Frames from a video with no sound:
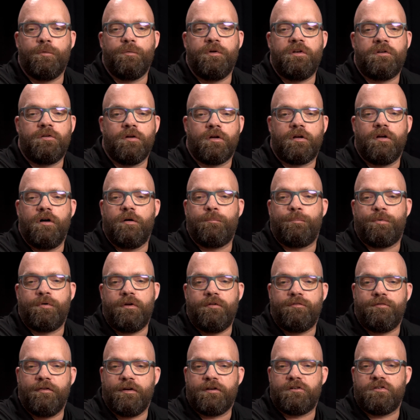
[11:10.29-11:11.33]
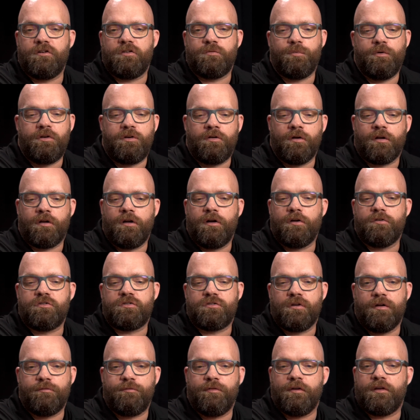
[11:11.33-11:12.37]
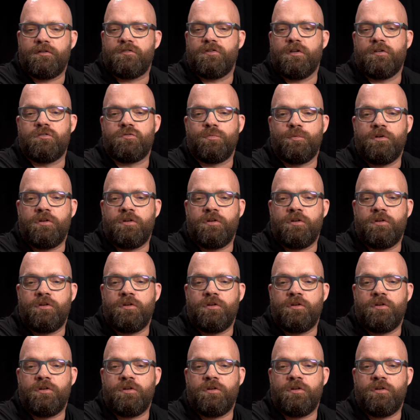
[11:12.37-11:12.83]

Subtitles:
We took out prefixes, we took out suffixes,